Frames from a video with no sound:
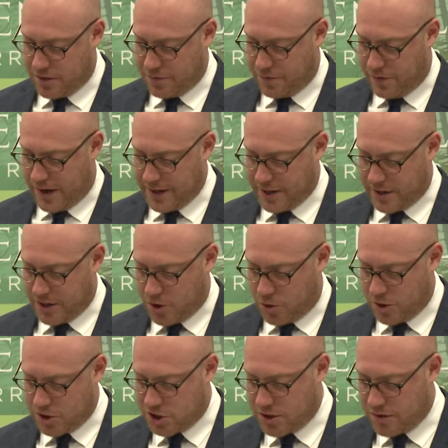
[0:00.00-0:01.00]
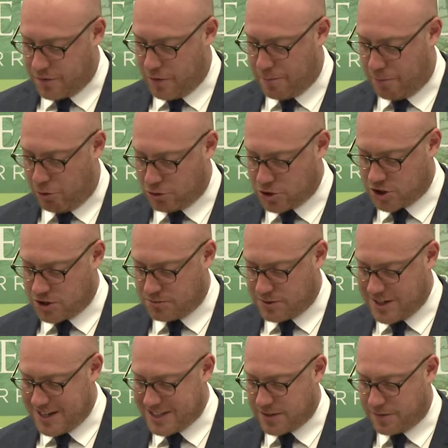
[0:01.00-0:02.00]
A finding on a question of
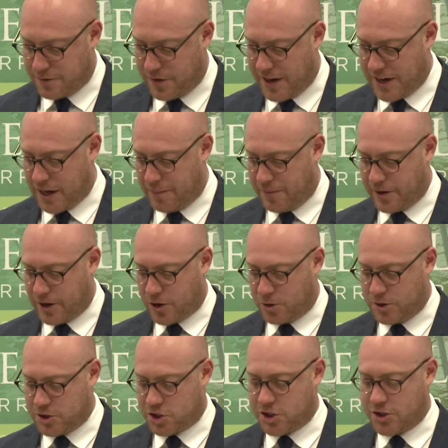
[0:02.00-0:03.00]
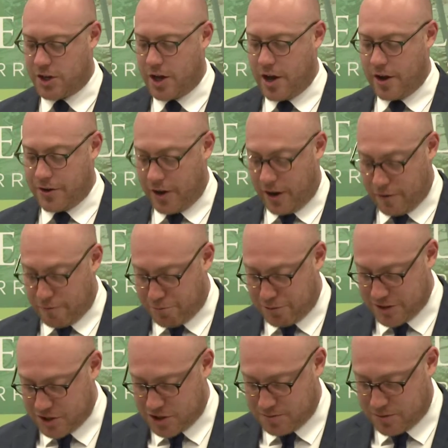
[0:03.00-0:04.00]
apportionment is a finding upon a question not of
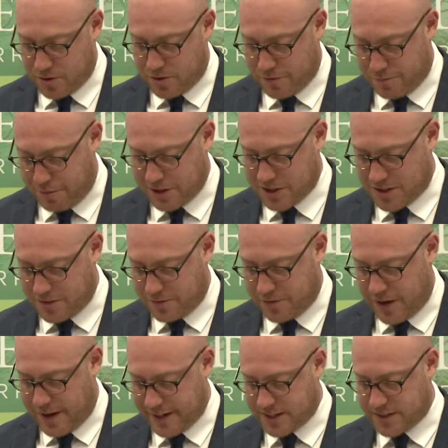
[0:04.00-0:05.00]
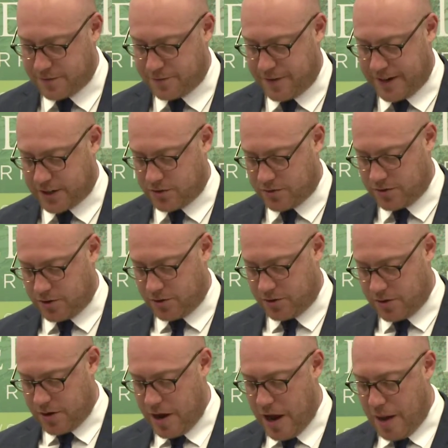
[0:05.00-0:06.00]
principle or of positive findings of fact or
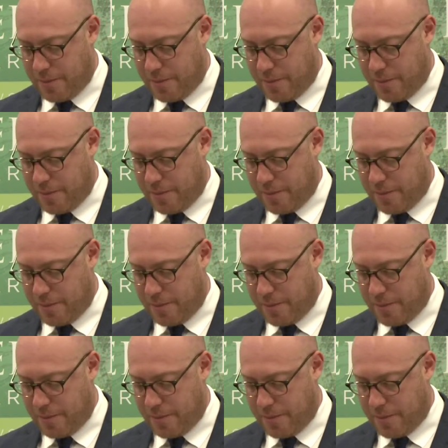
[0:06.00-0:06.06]
law,